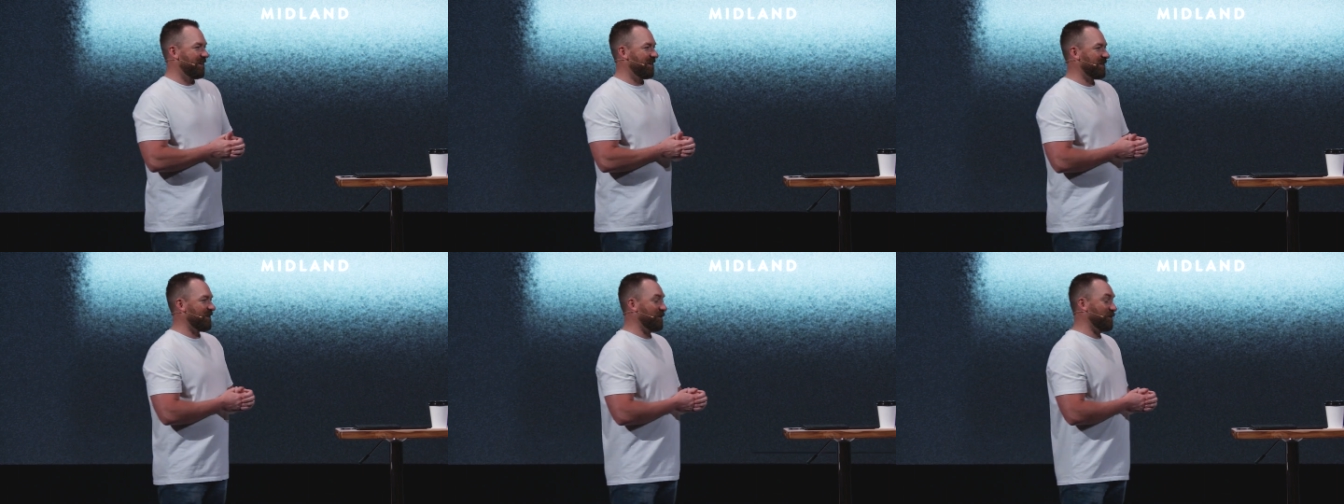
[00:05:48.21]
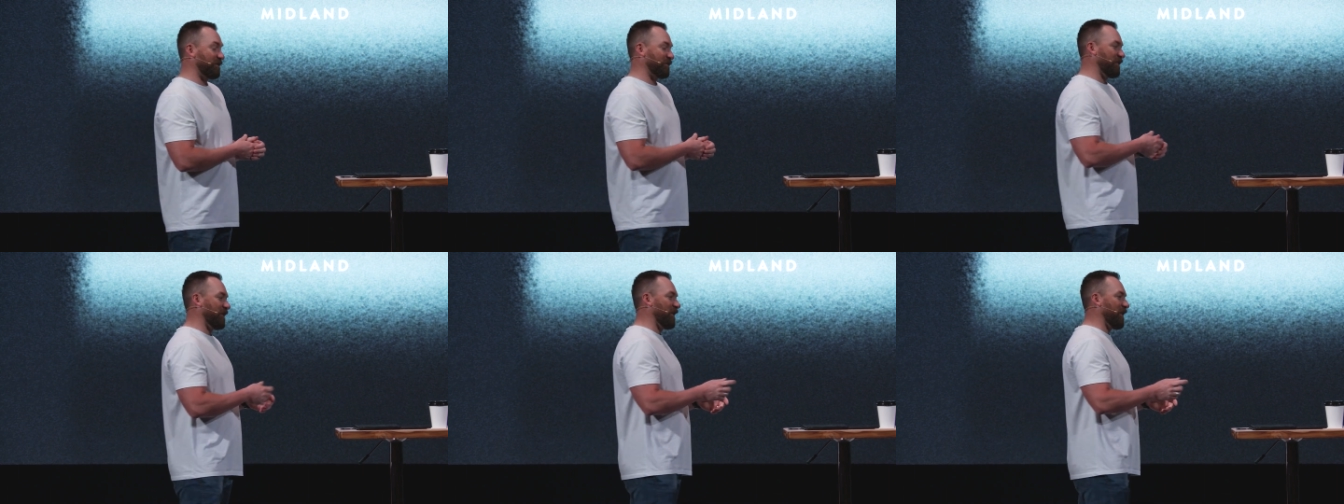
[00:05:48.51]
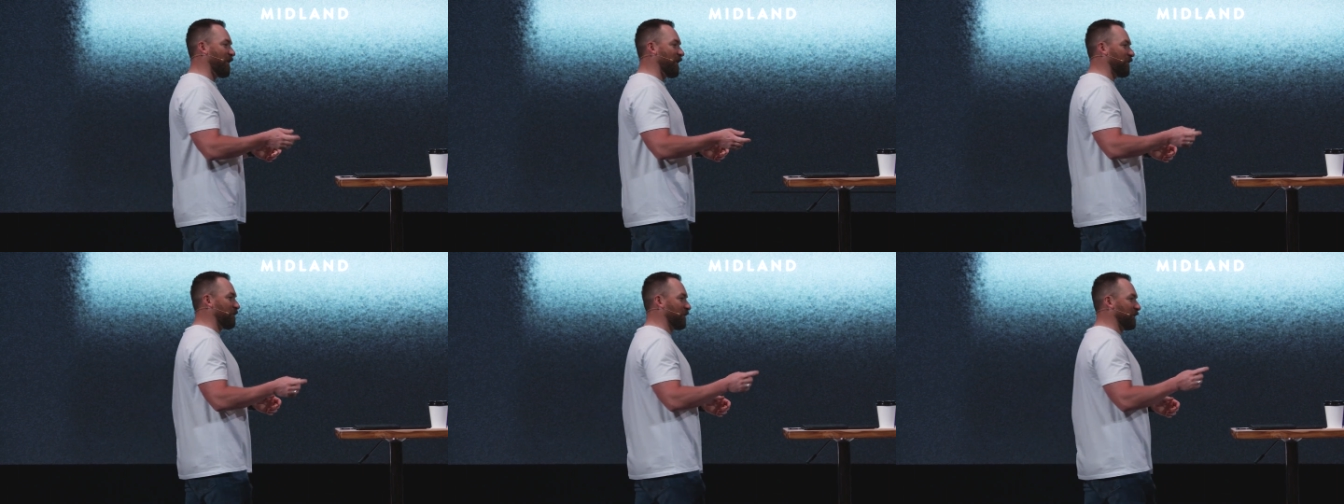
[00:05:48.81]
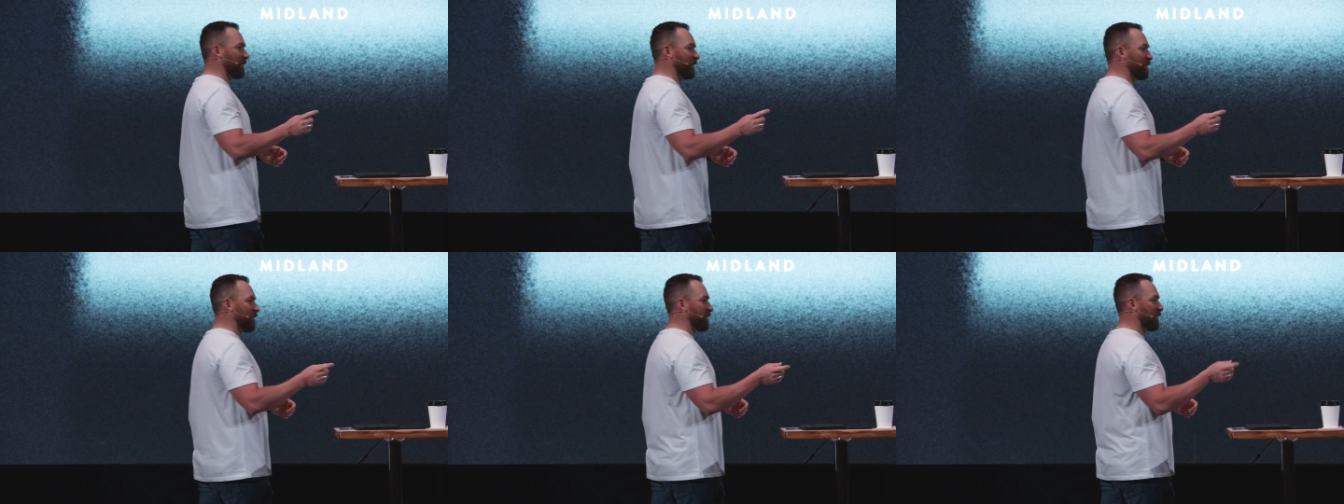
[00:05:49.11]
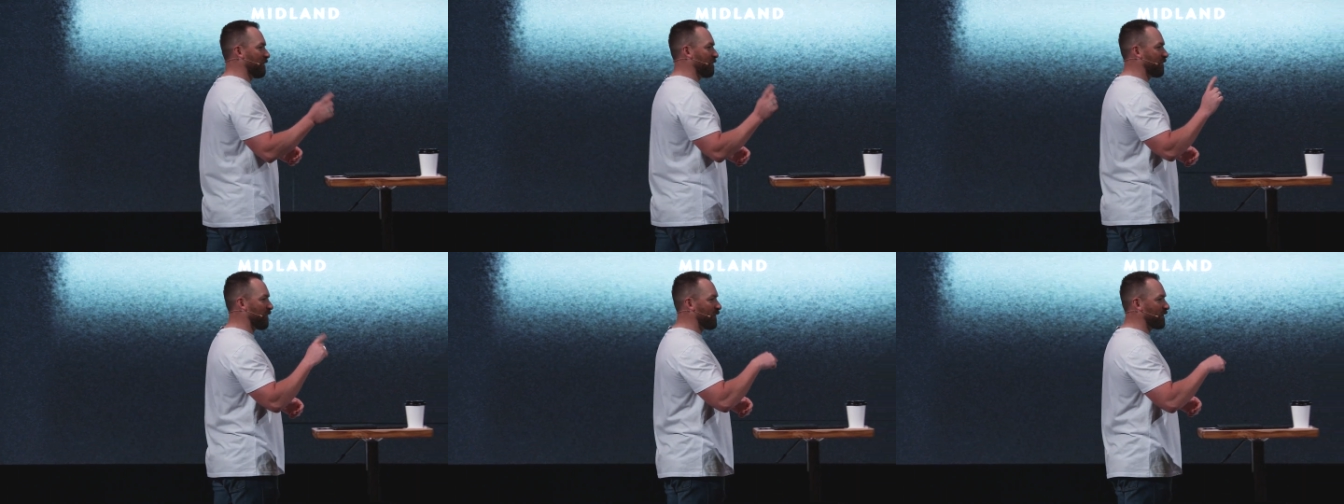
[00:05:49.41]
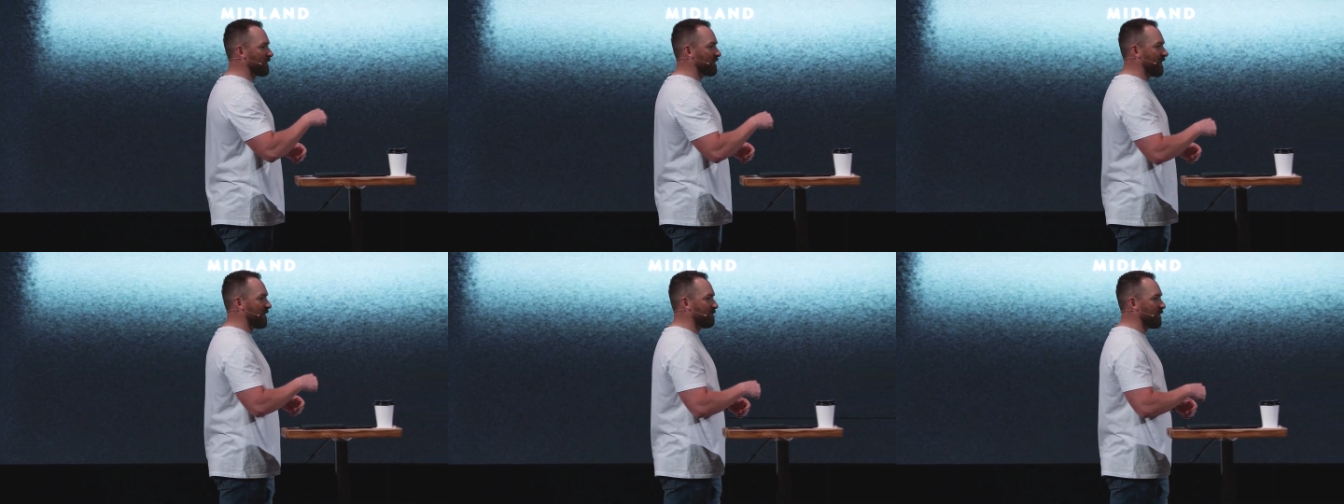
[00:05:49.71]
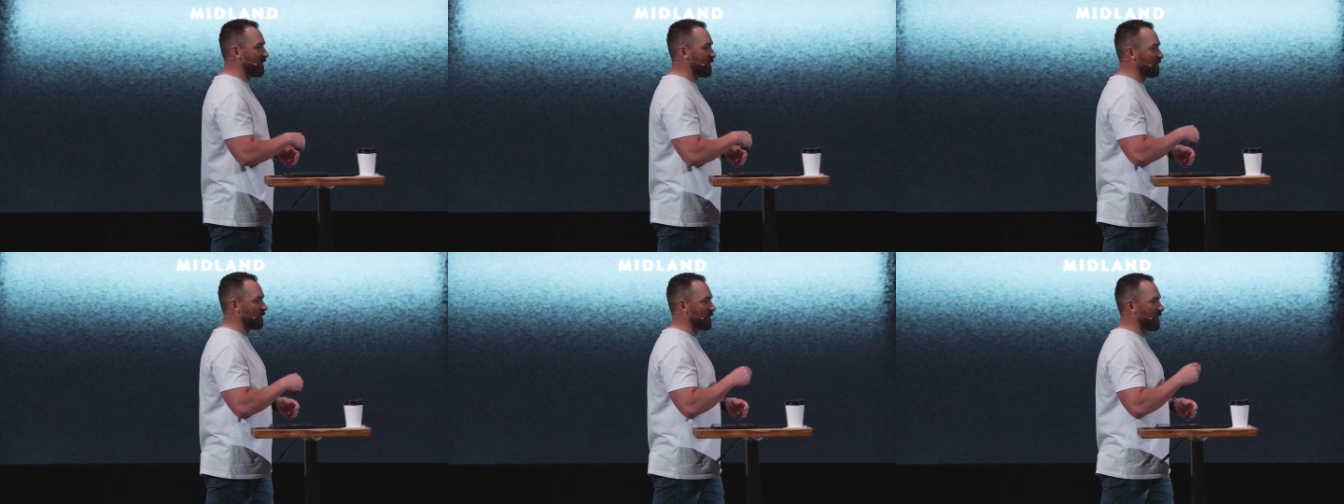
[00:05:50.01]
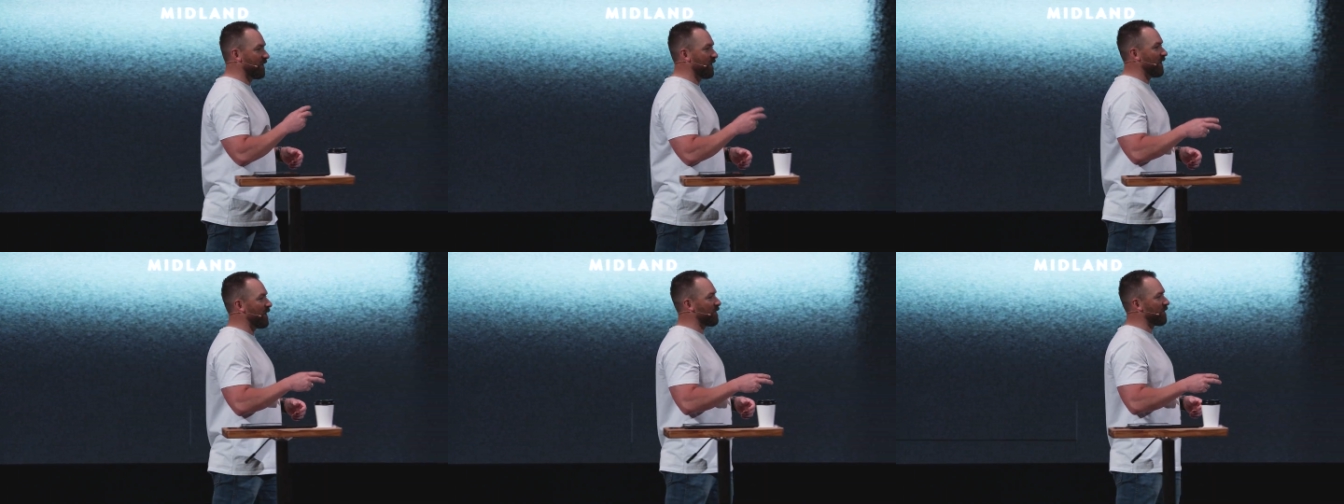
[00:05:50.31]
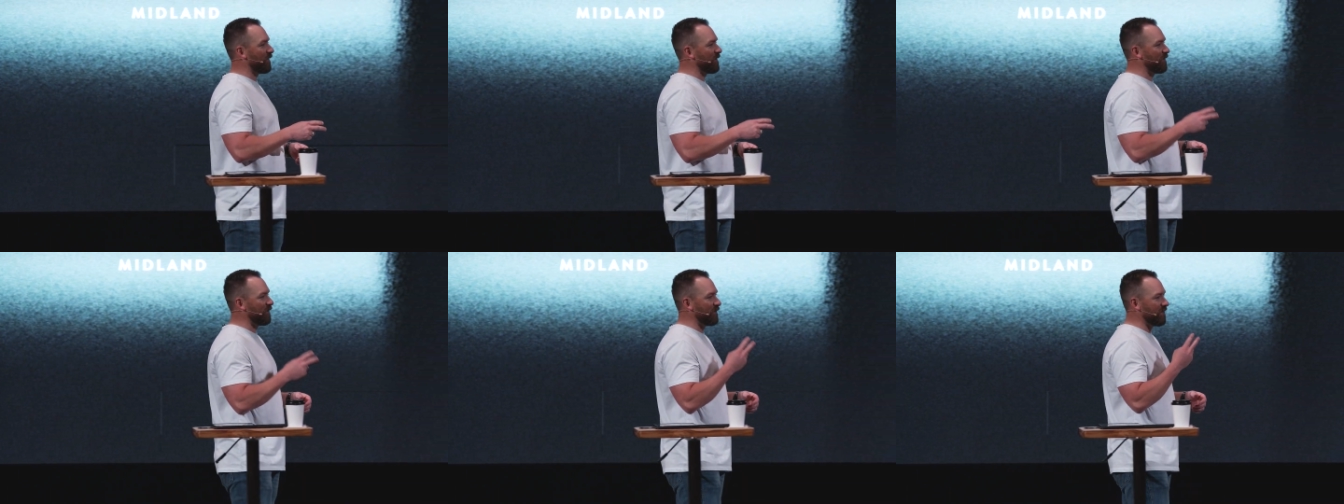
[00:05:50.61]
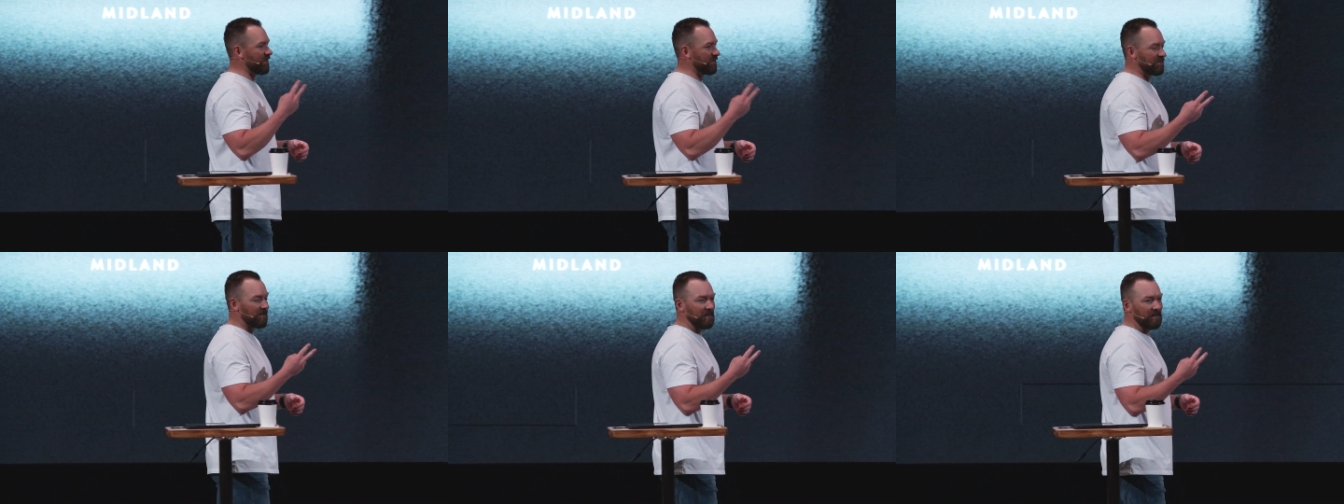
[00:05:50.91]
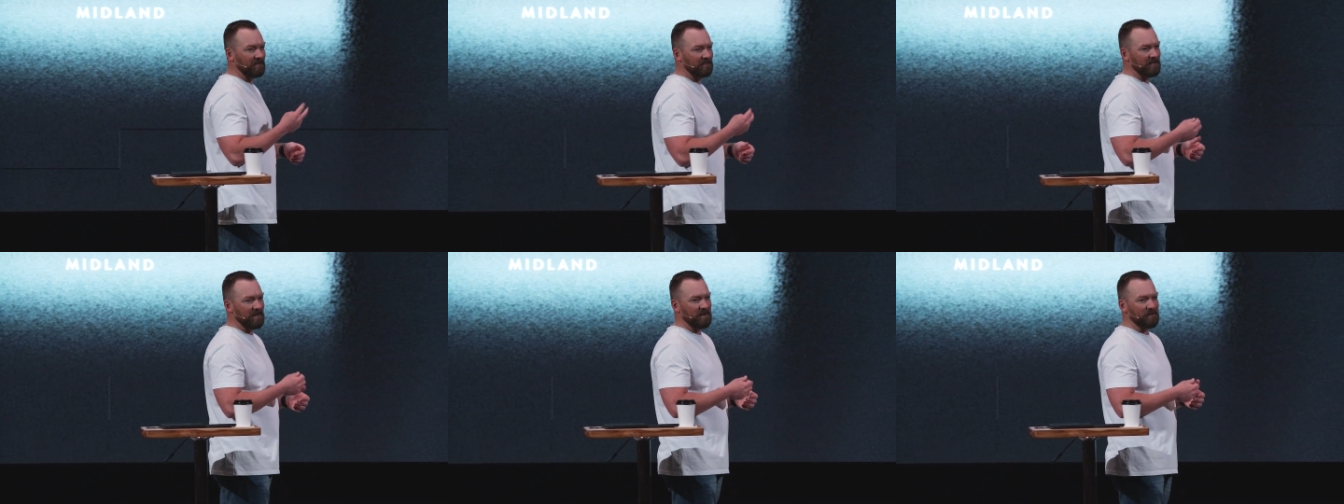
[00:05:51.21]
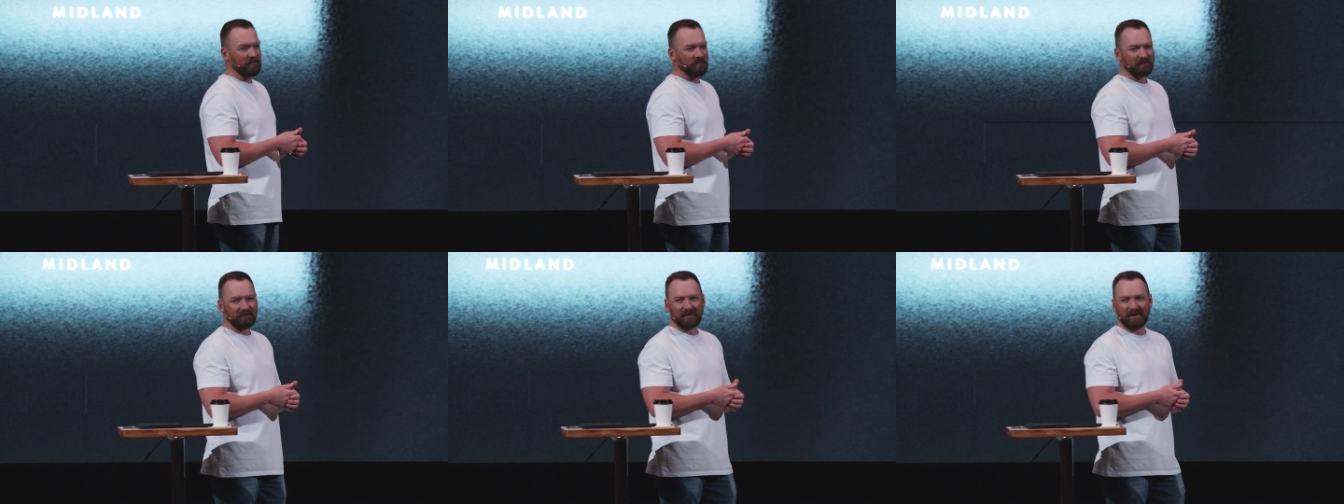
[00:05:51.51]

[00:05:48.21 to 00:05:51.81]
It was really awkward to do it the first time. It was really awkward to do it the second time.